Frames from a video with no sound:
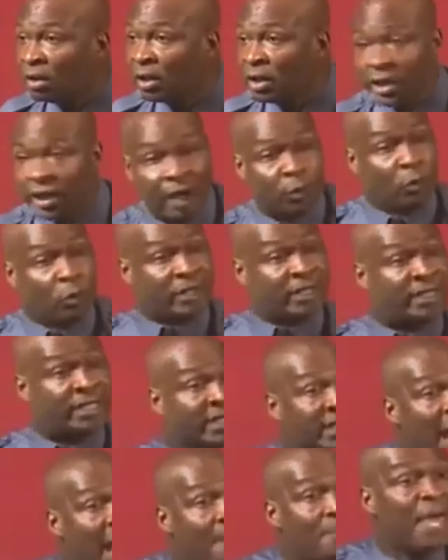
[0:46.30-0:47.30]
They will
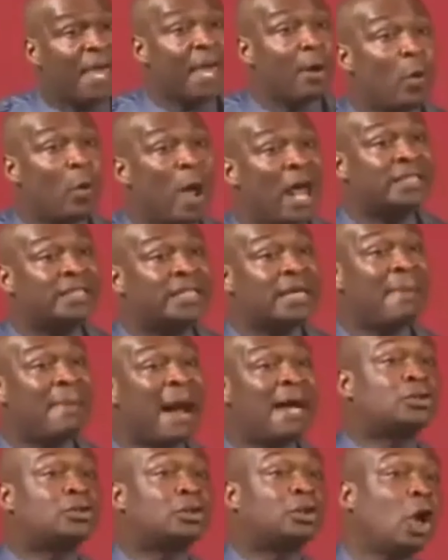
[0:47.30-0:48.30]
kidnap a wealthy
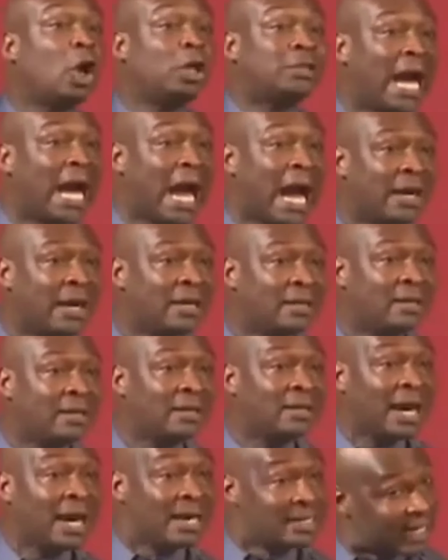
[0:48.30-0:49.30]
man's daughter
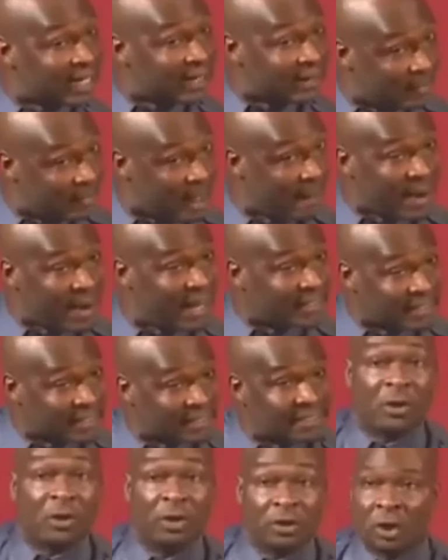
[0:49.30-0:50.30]
and say, remember,
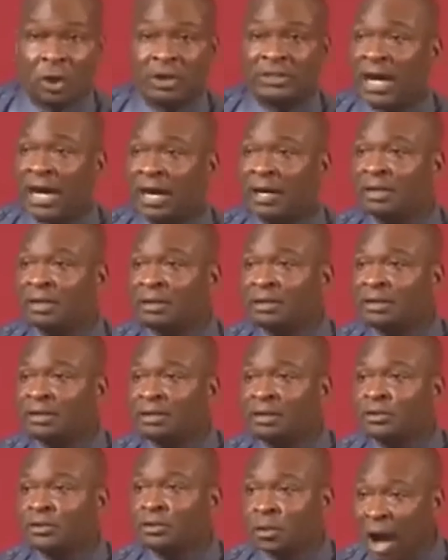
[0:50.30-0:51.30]
this is your daughter.
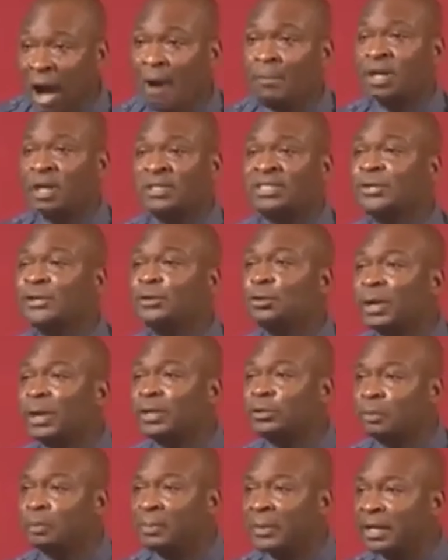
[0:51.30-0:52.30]
So how much are you
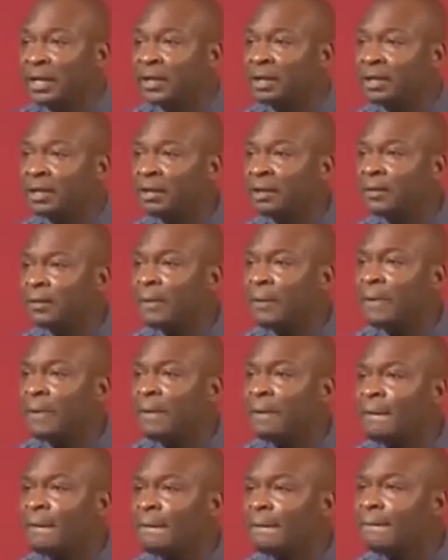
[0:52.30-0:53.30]
going to bring?
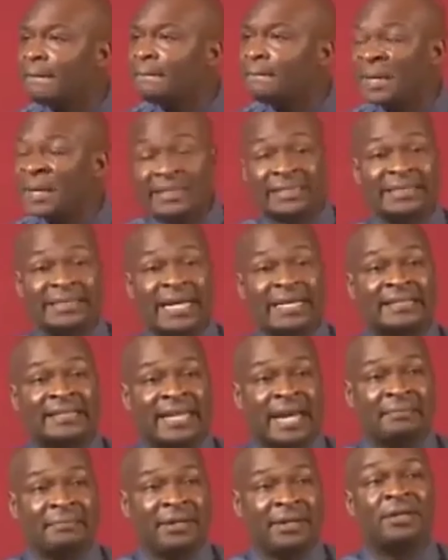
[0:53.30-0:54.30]
Person says
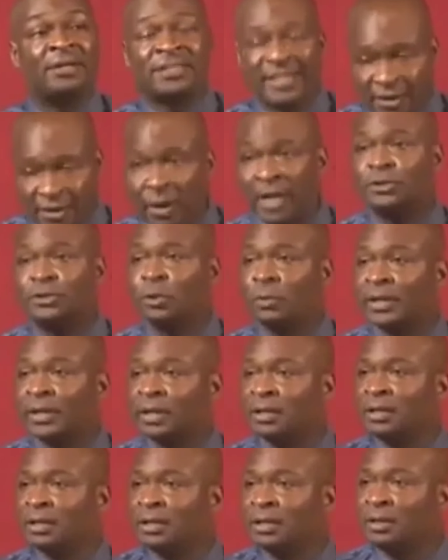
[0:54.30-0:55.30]
10 million. Say, you are
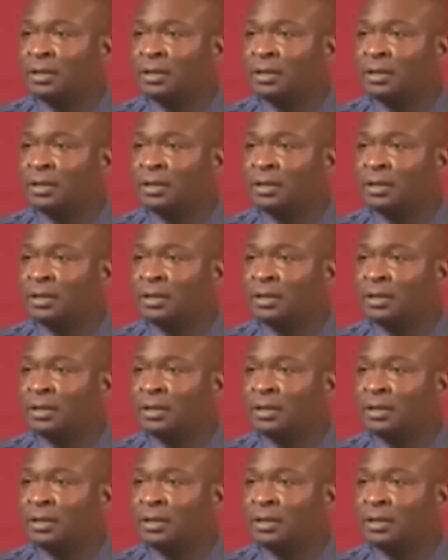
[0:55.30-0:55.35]
joking.